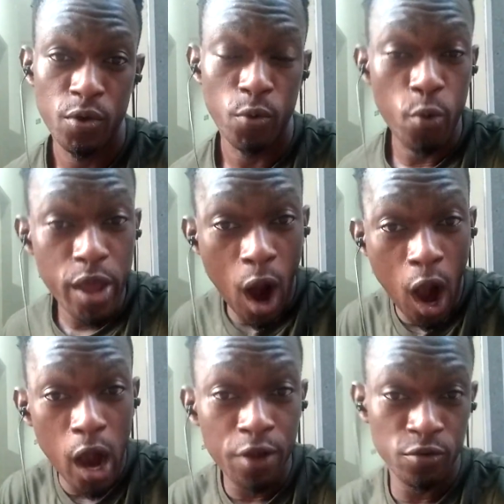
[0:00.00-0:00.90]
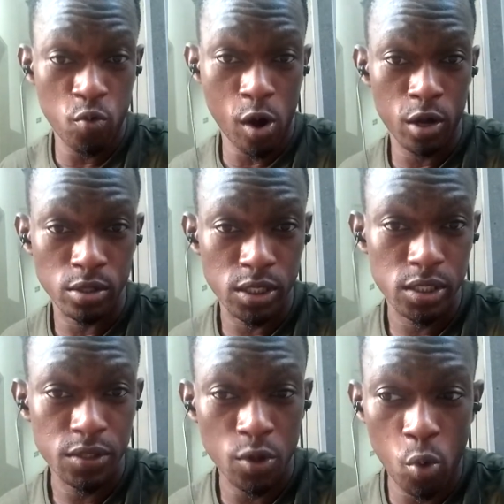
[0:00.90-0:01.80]
we are the world.
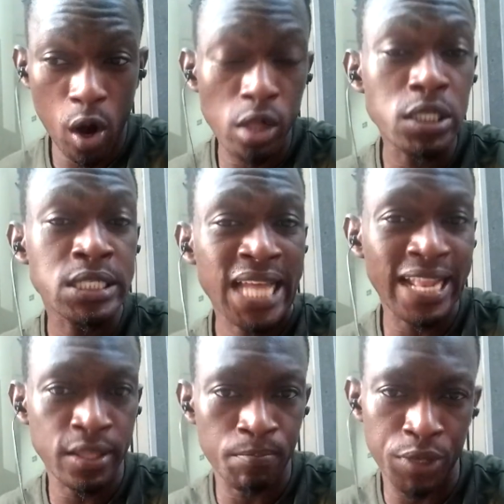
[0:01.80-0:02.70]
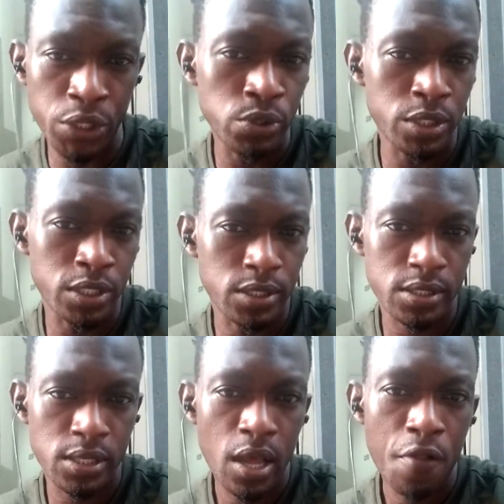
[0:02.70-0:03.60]
The world is not the
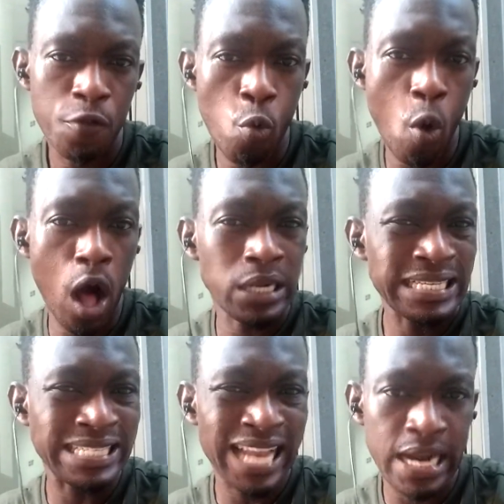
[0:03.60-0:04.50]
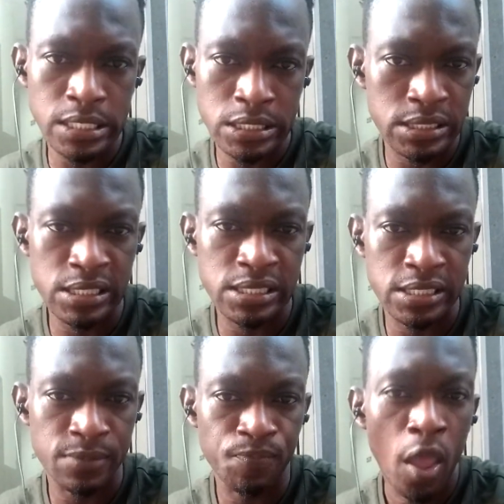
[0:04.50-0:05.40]
buildings. The world is not the
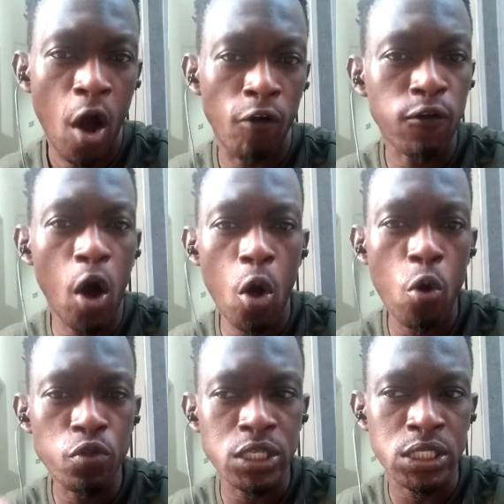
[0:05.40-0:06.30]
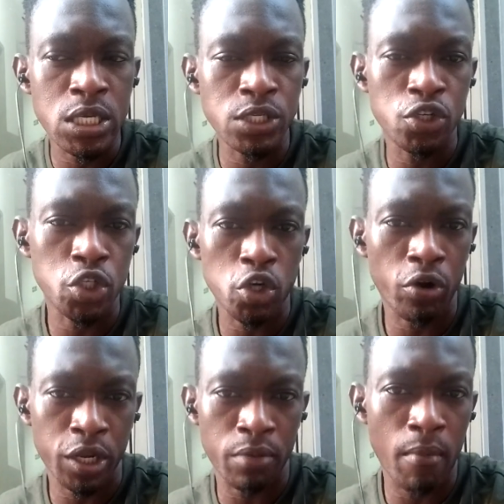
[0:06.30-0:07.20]
system. Of all these things you're
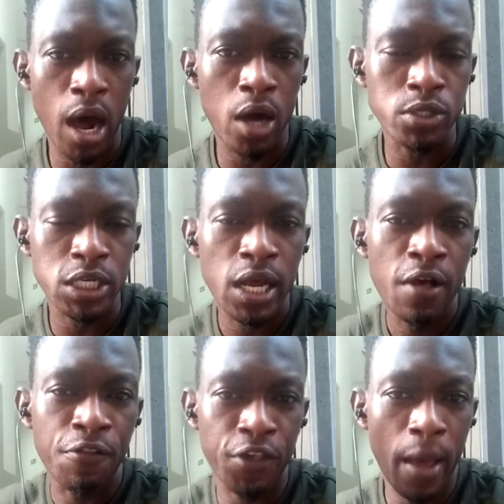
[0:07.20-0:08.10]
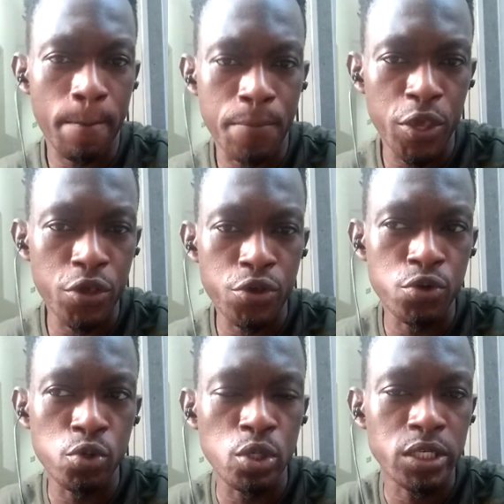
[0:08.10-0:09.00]
talking about, they are
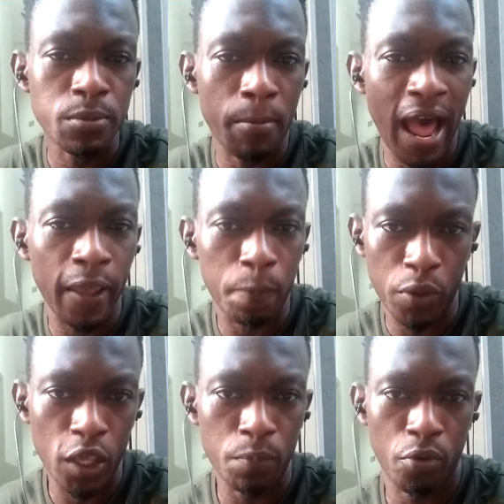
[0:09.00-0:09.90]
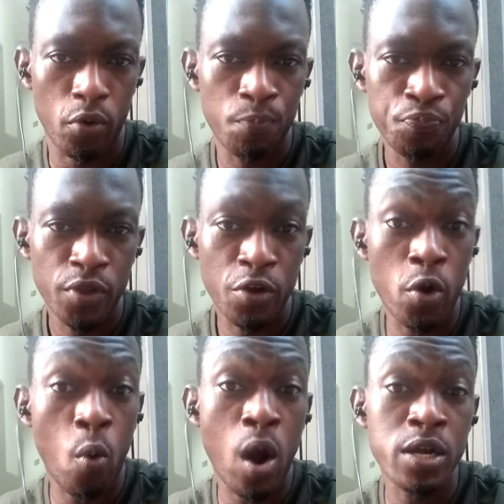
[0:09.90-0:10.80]
built by people. No
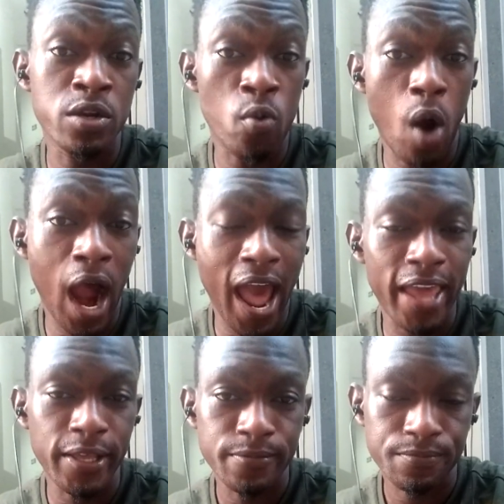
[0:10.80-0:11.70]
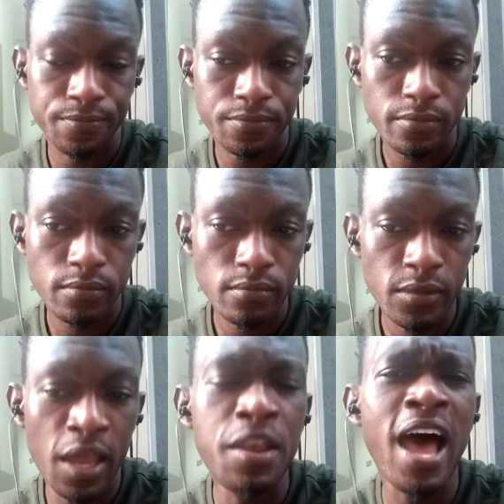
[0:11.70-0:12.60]
wonder why
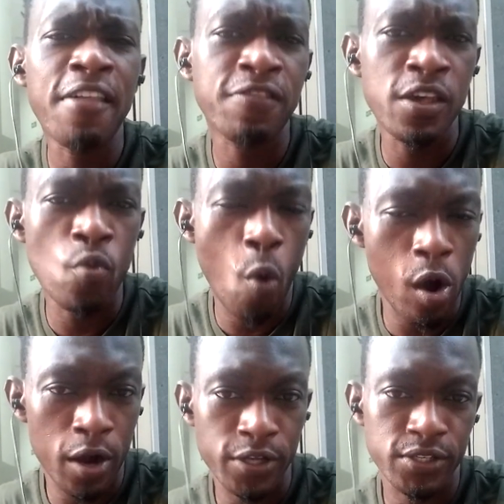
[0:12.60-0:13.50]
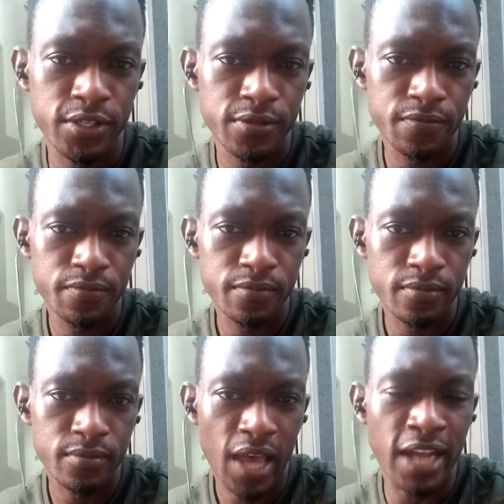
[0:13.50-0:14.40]
nothing was
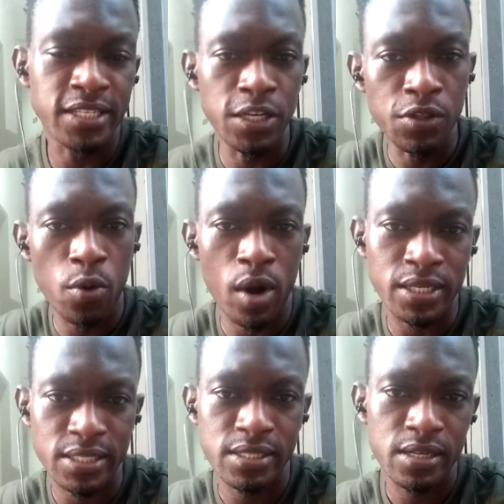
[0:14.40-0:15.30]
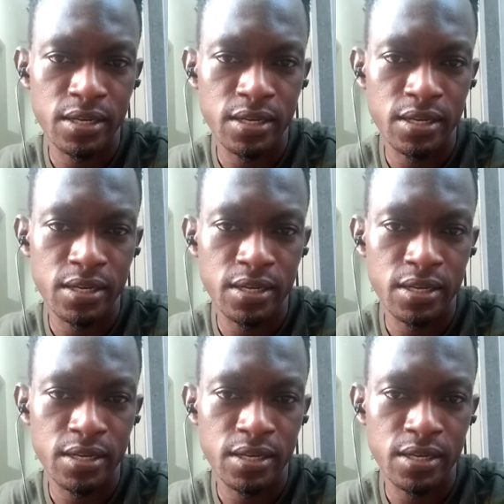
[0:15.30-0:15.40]
until there was